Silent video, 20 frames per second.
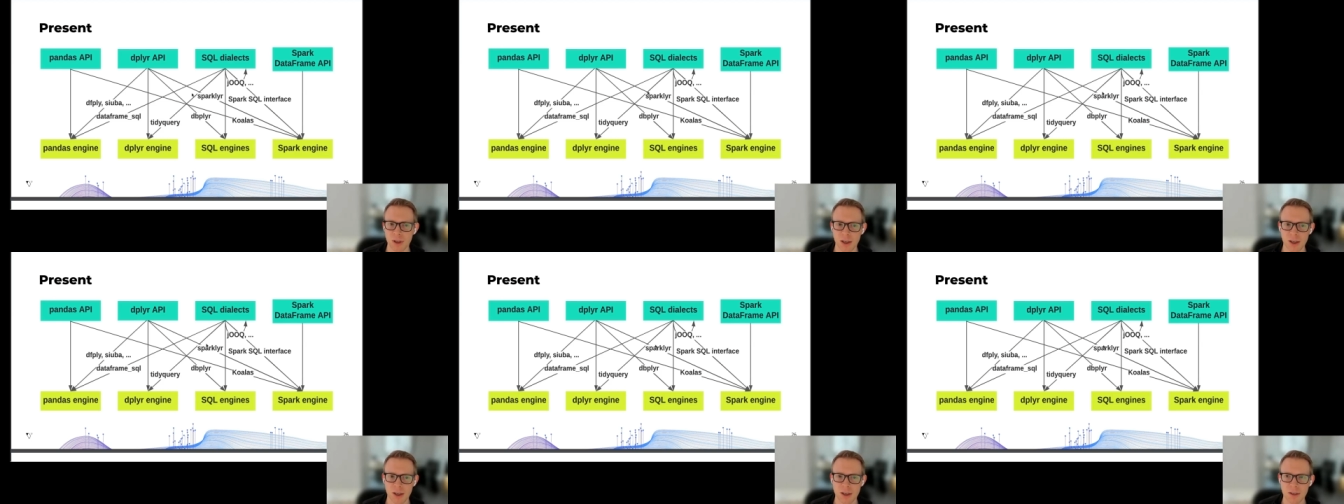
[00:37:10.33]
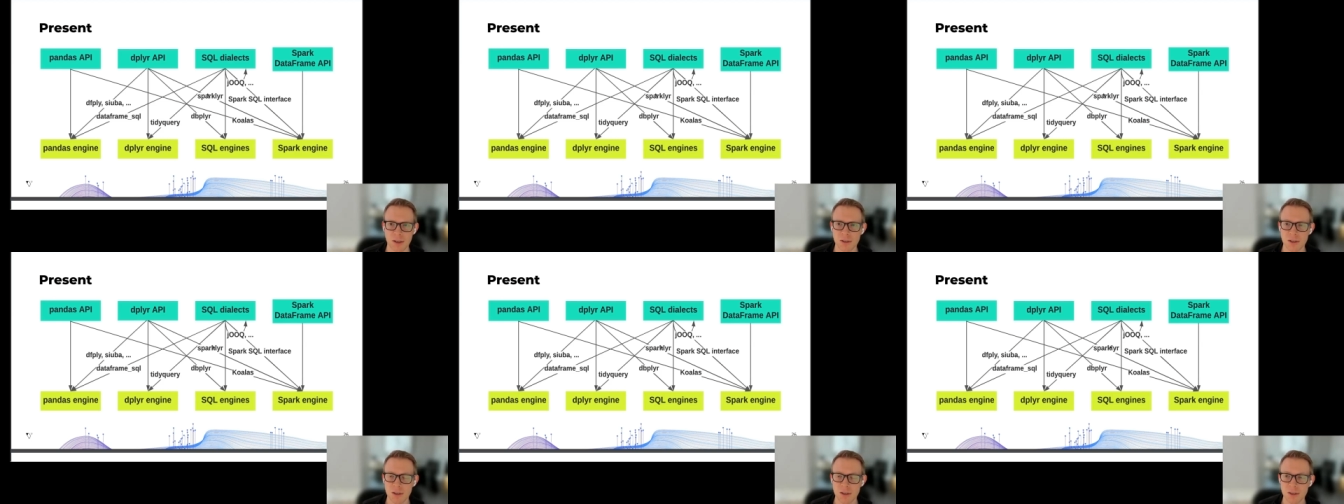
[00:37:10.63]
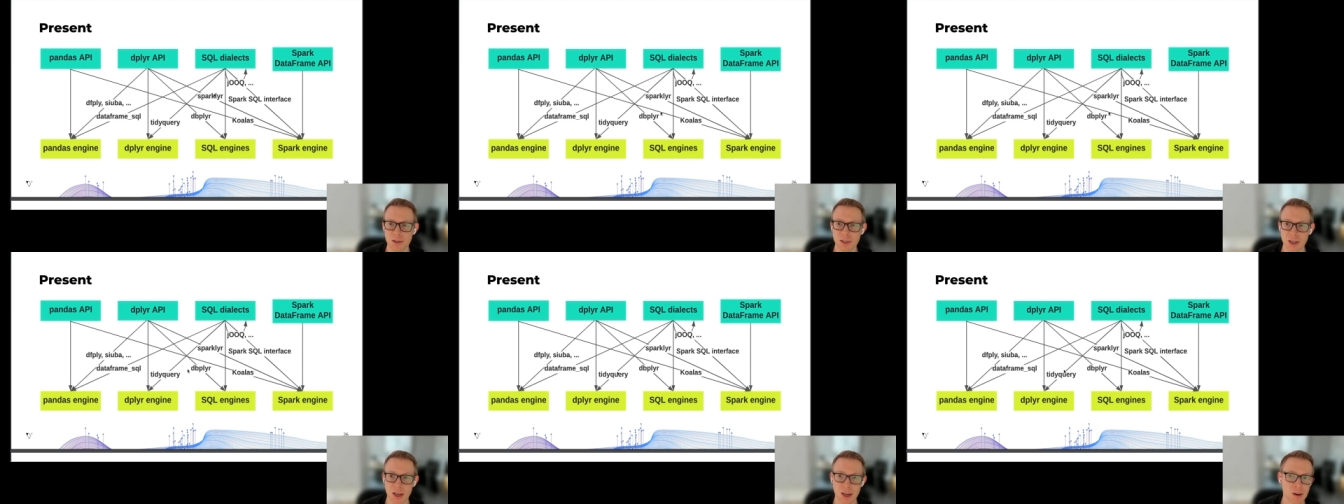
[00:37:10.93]
a
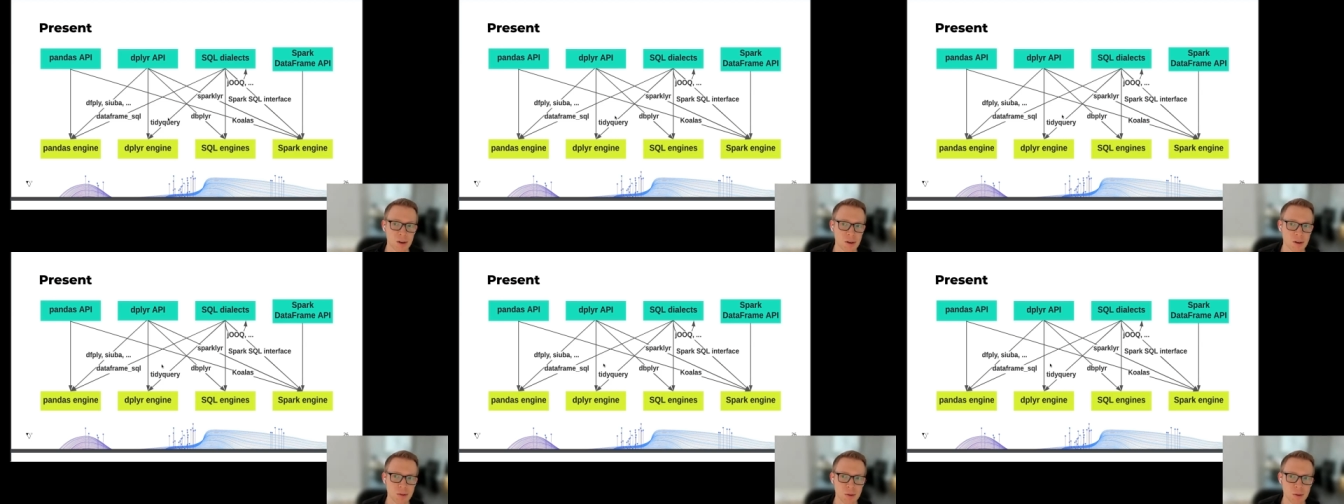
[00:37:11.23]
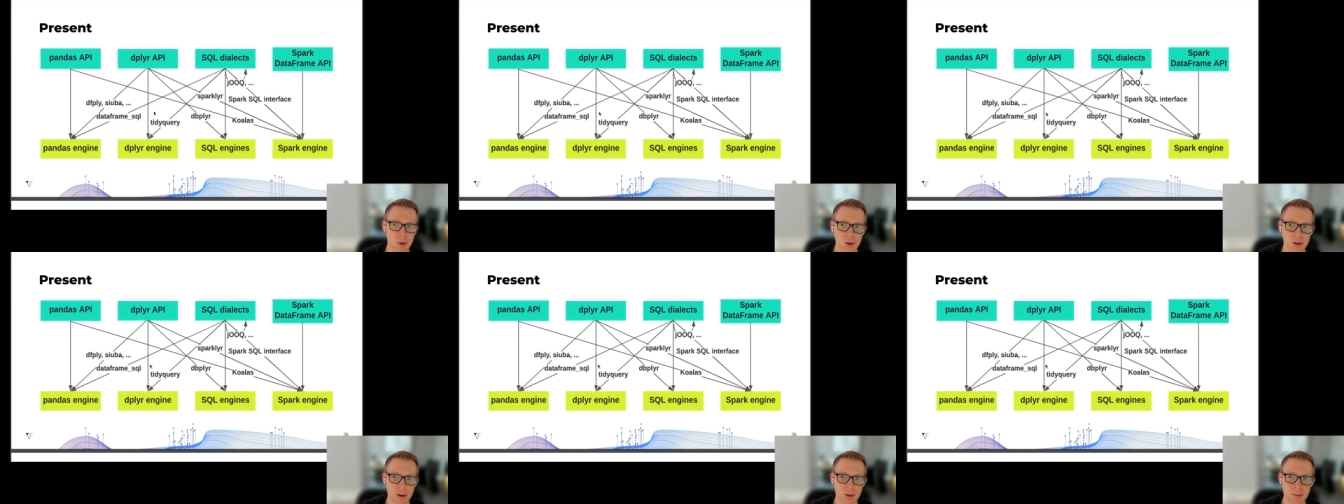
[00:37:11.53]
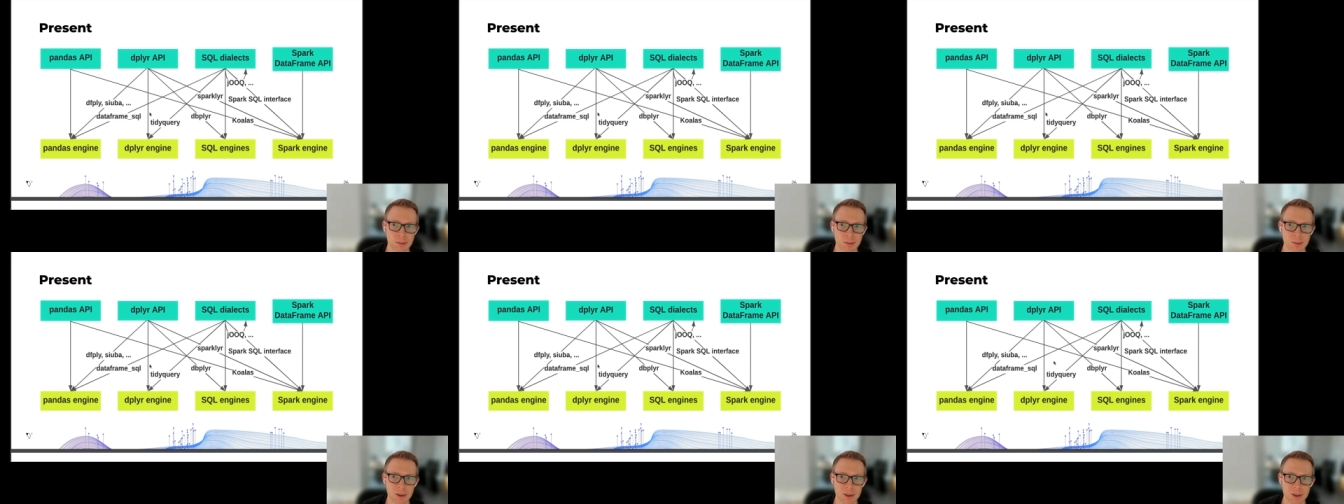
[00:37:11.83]
standard
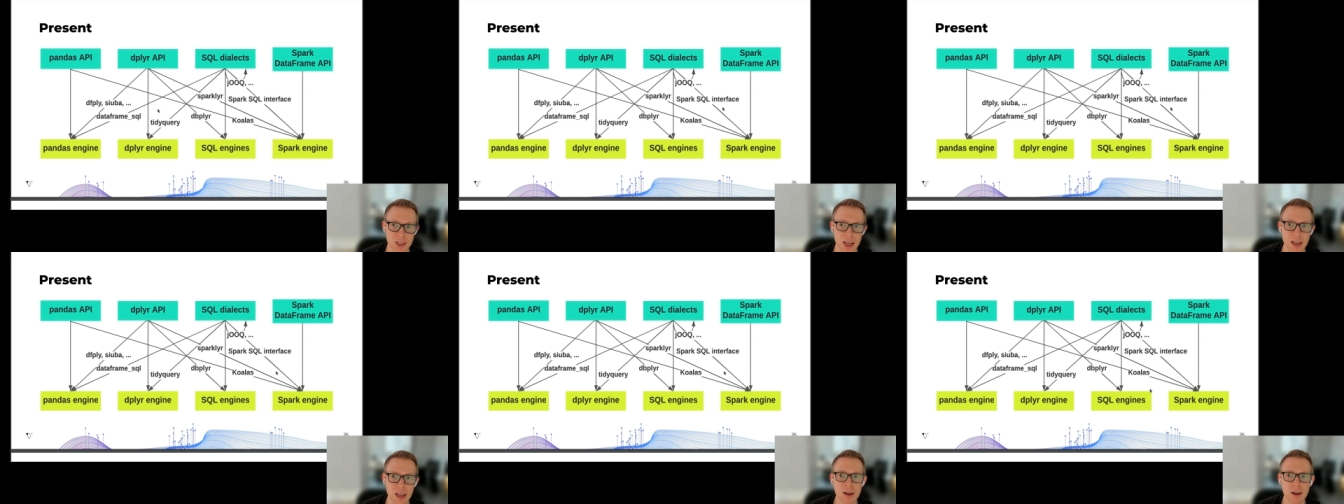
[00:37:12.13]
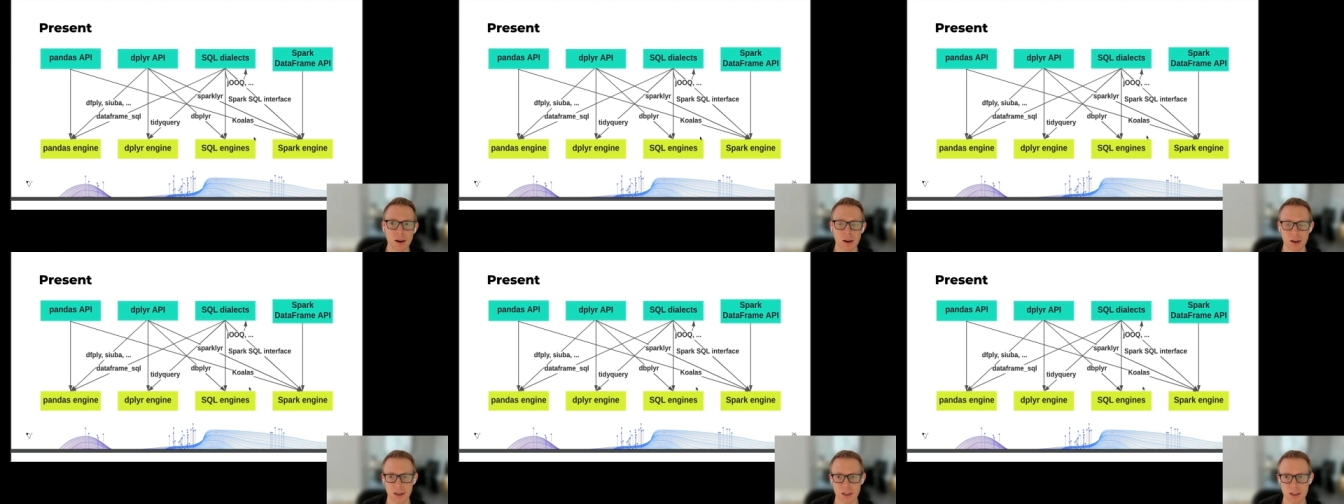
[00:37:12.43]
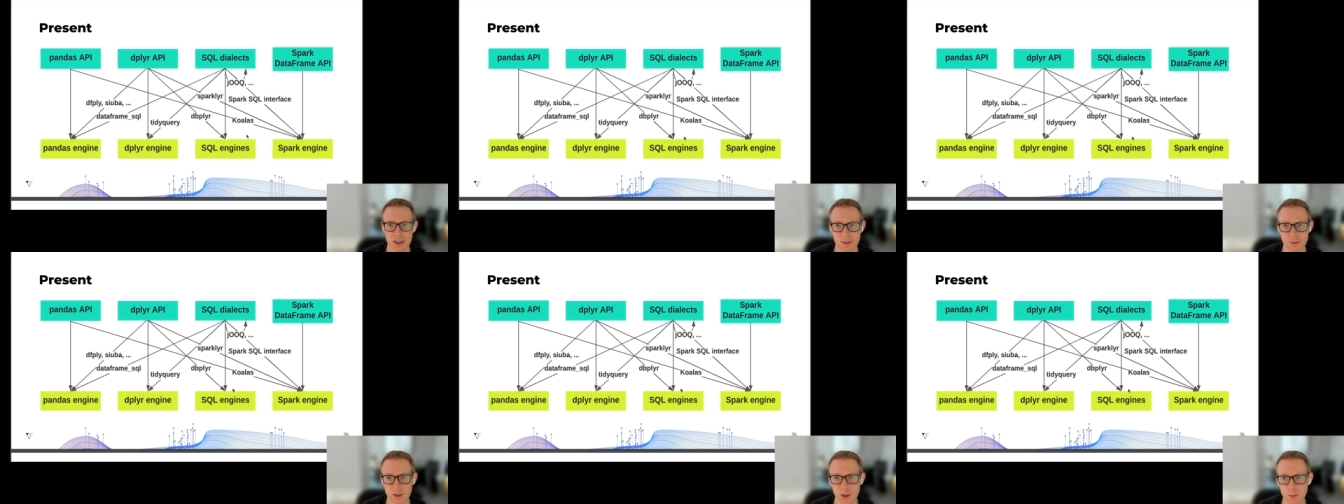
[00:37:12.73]
for data
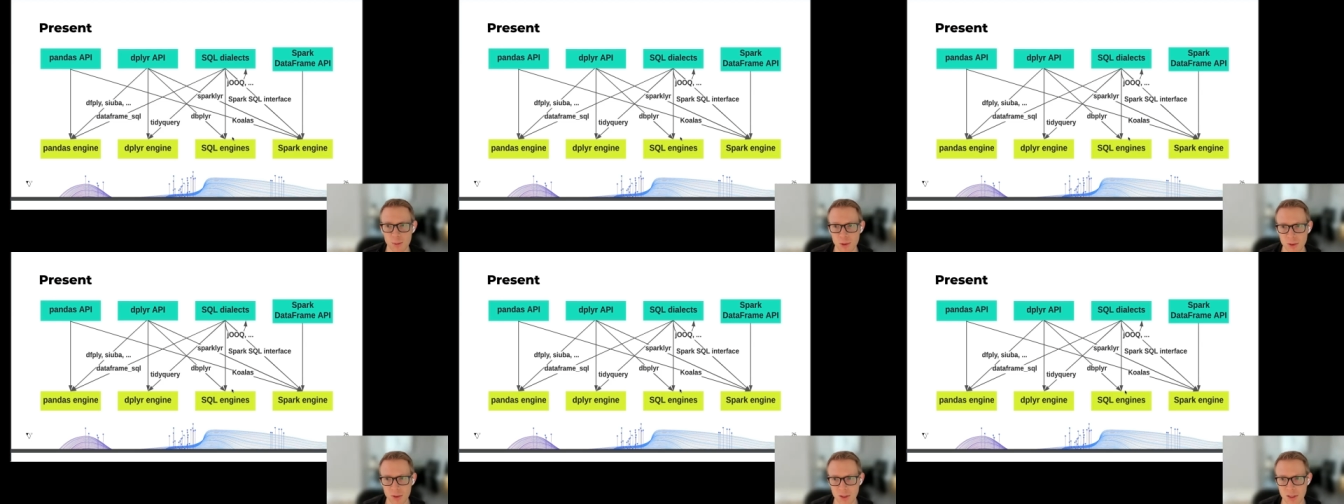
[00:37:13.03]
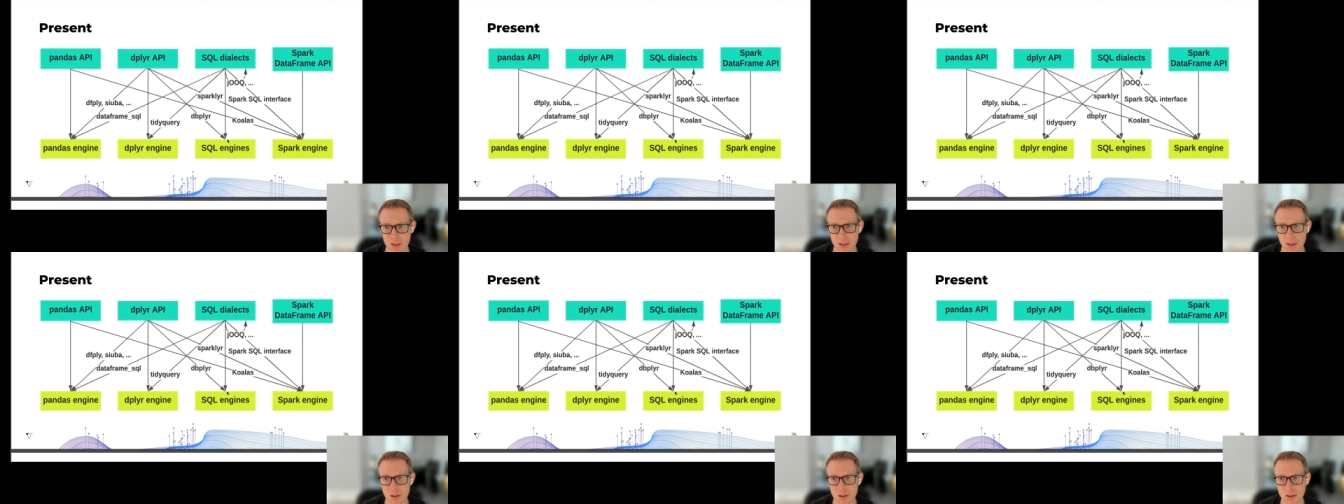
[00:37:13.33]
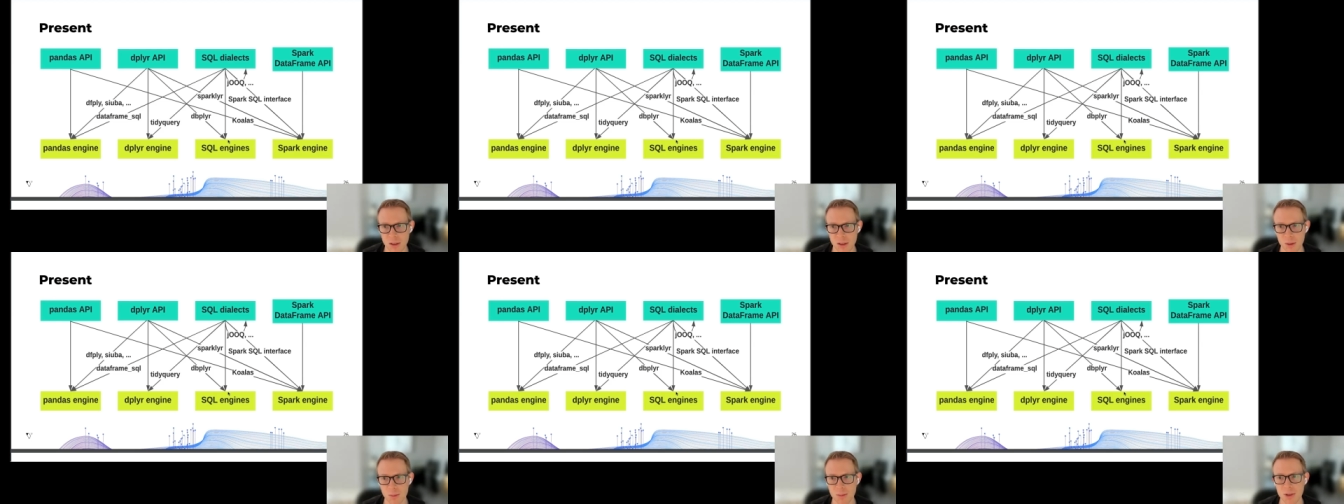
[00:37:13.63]
connectivity between these
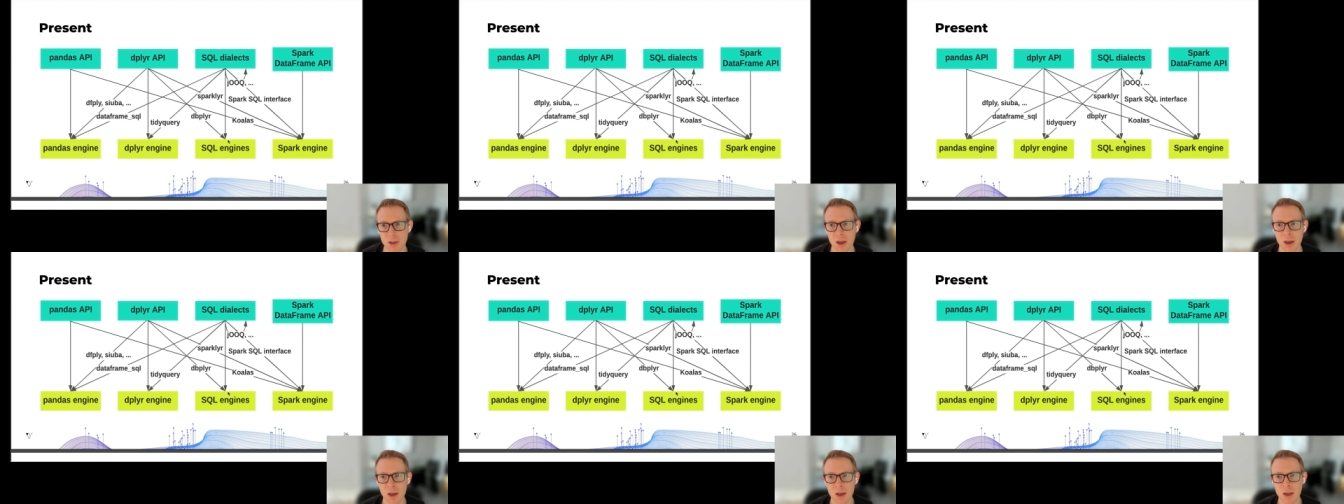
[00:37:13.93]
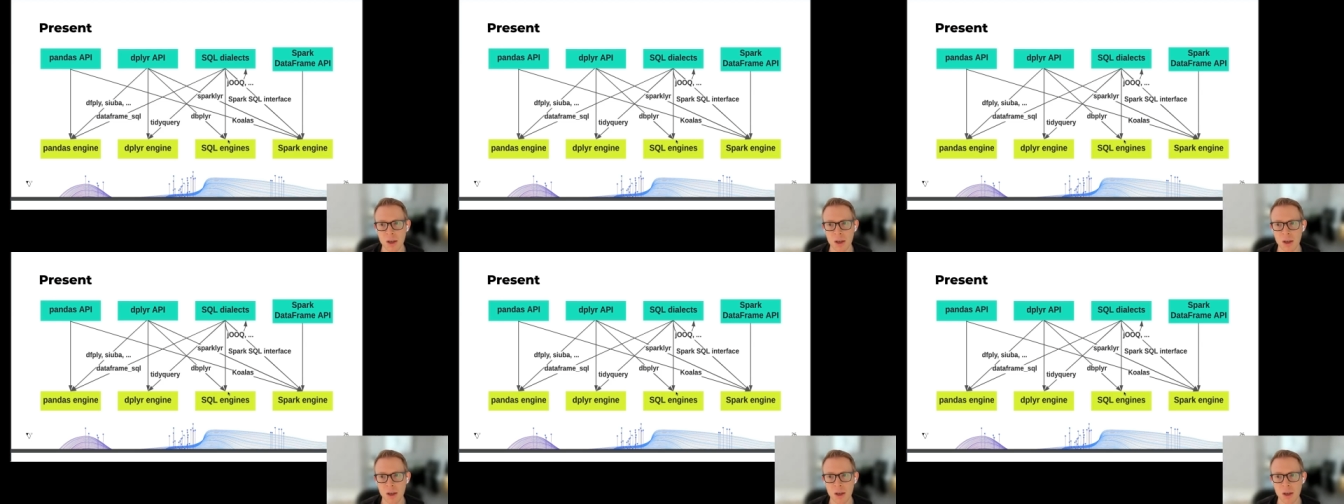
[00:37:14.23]
systems